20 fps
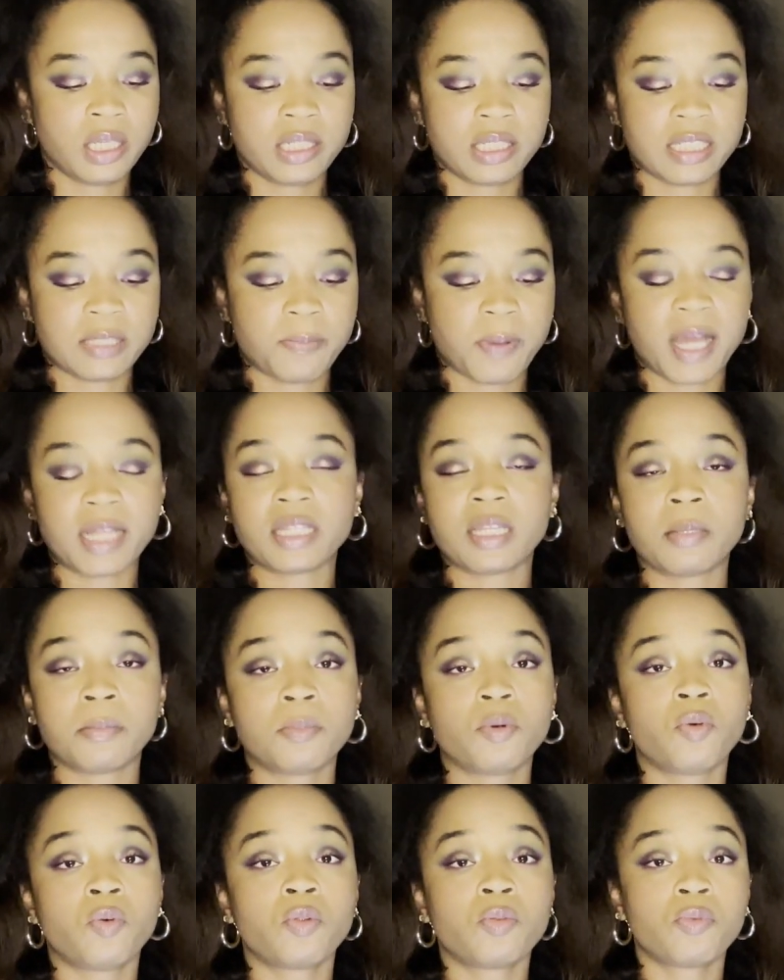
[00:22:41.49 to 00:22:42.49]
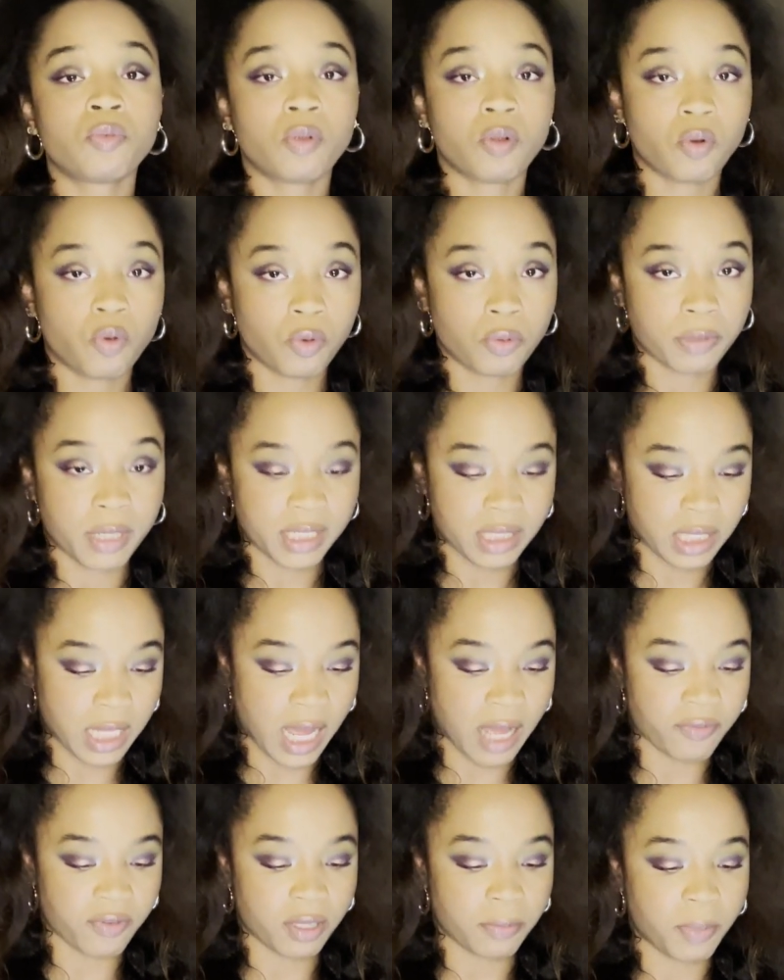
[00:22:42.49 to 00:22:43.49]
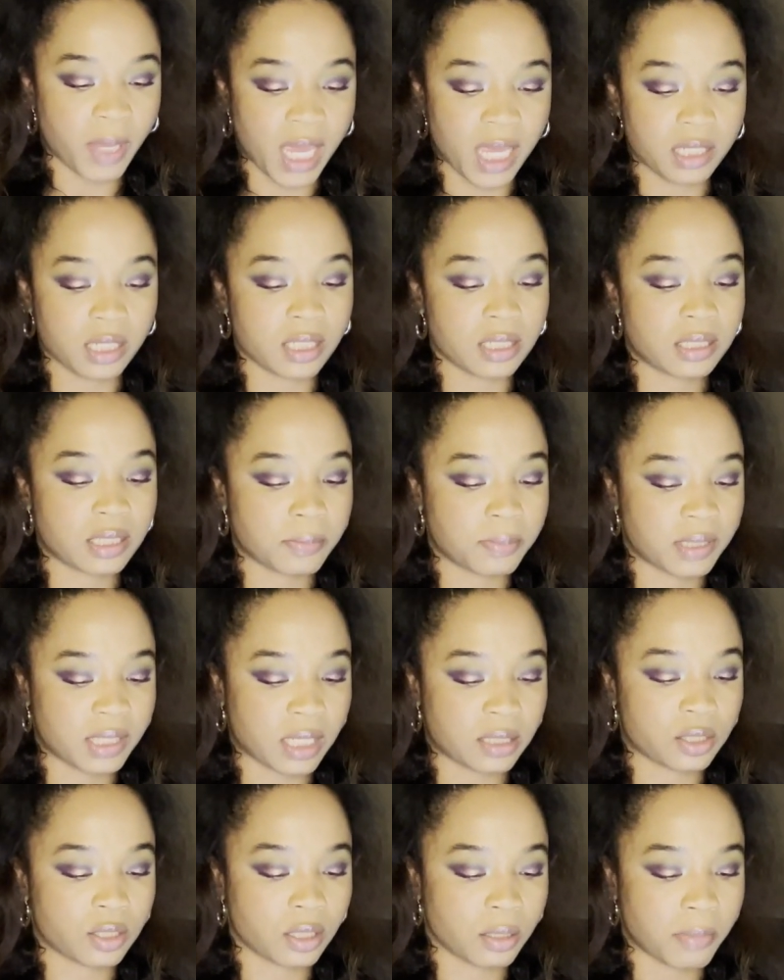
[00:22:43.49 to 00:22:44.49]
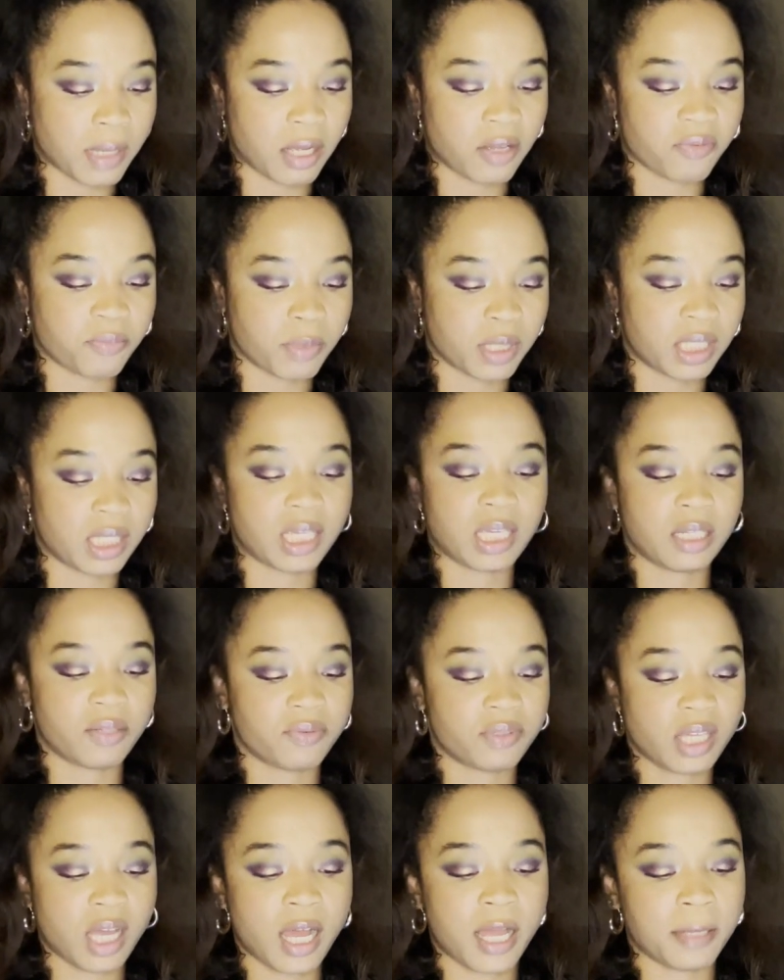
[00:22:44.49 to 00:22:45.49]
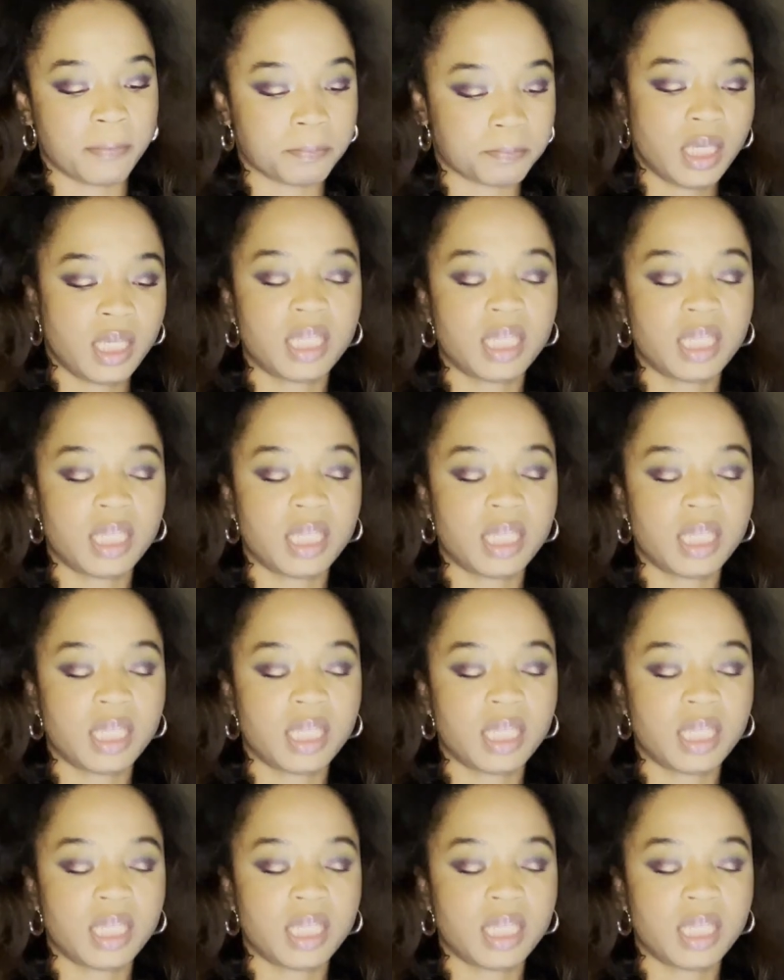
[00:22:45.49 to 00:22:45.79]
despite them all already having paid a substantial amount of money ahead of time.